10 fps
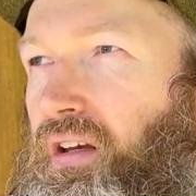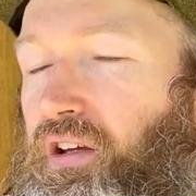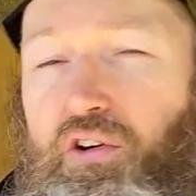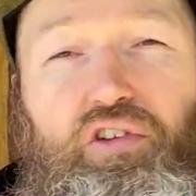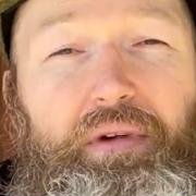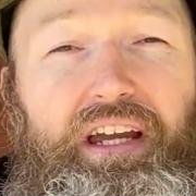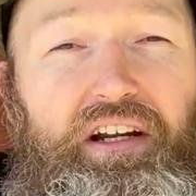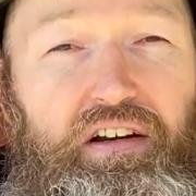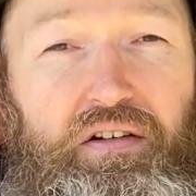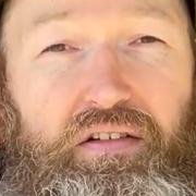You also may
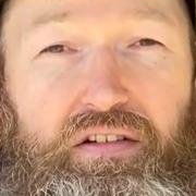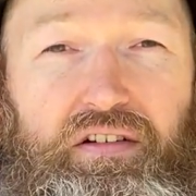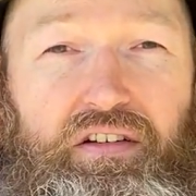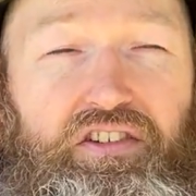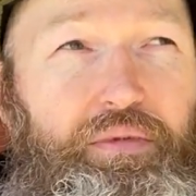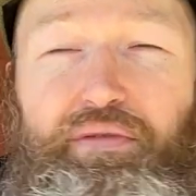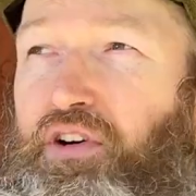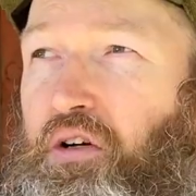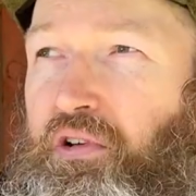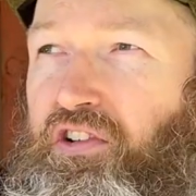hear some of the
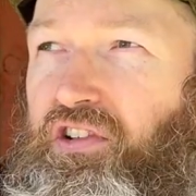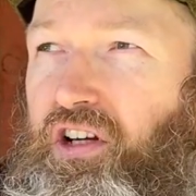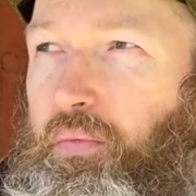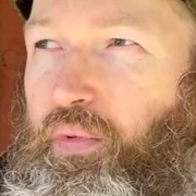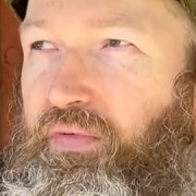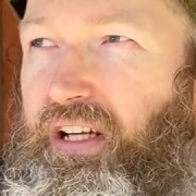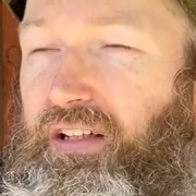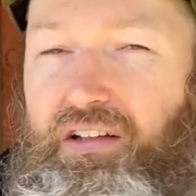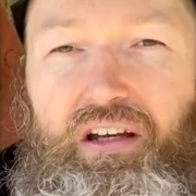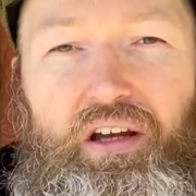farmers up the
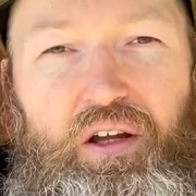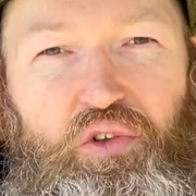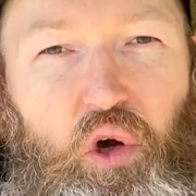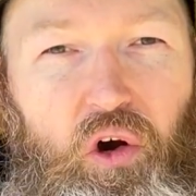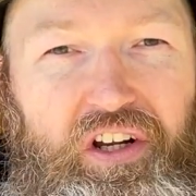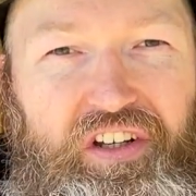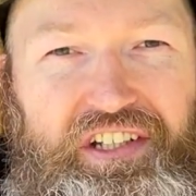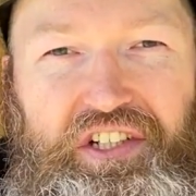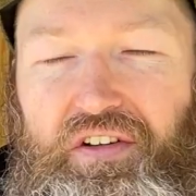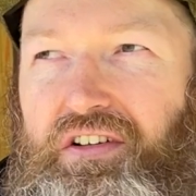field talking to
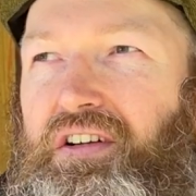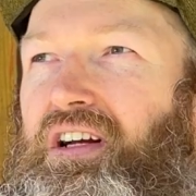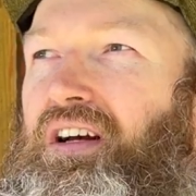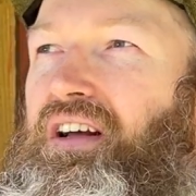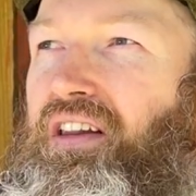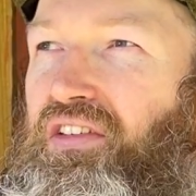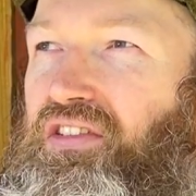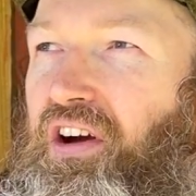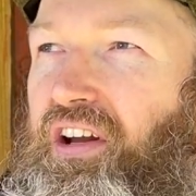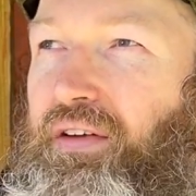each other. The
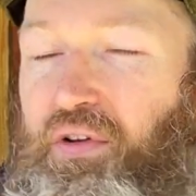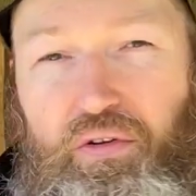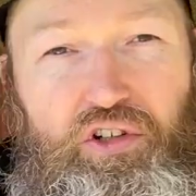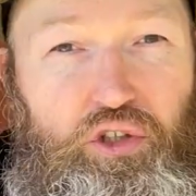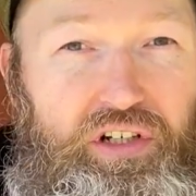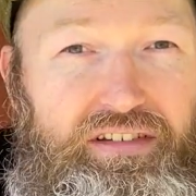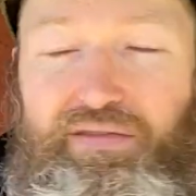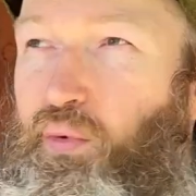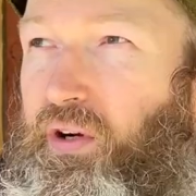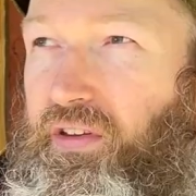sound, even though there are trees
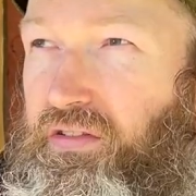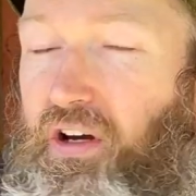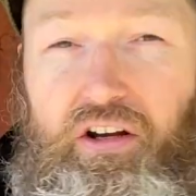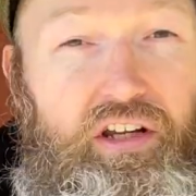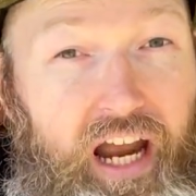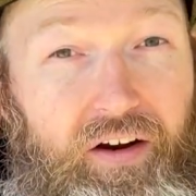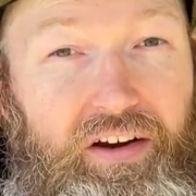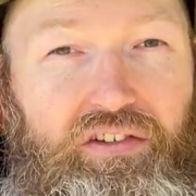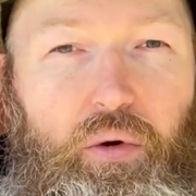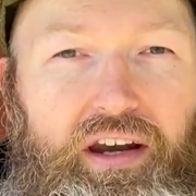everywhere, the sound
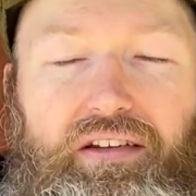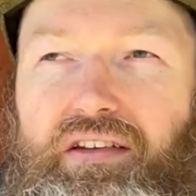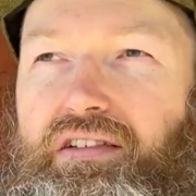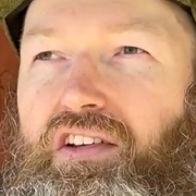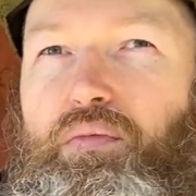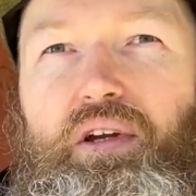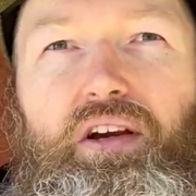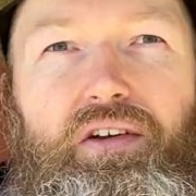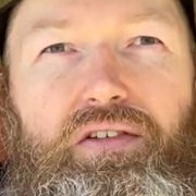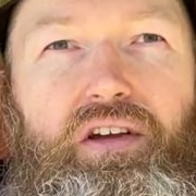carries quite a distance
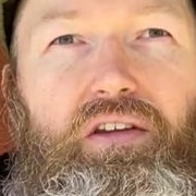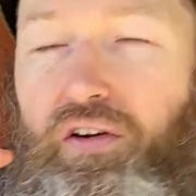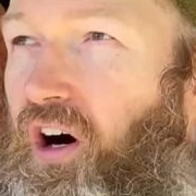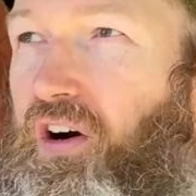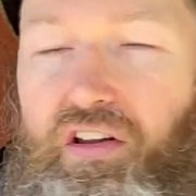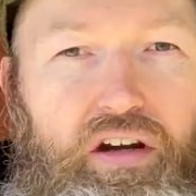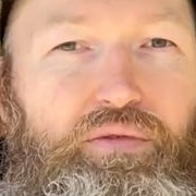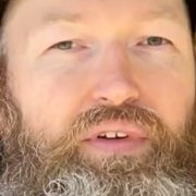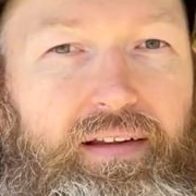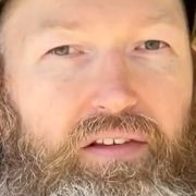because there are a lot of
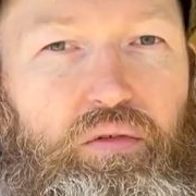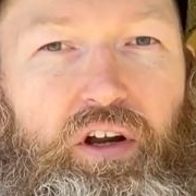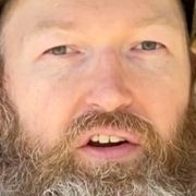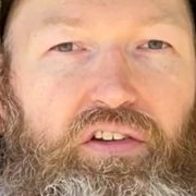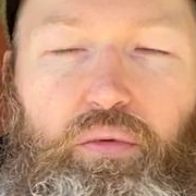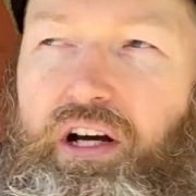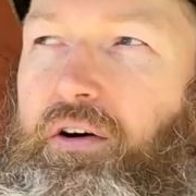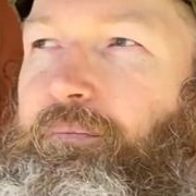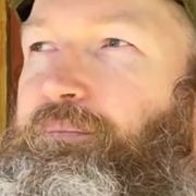fields around as well.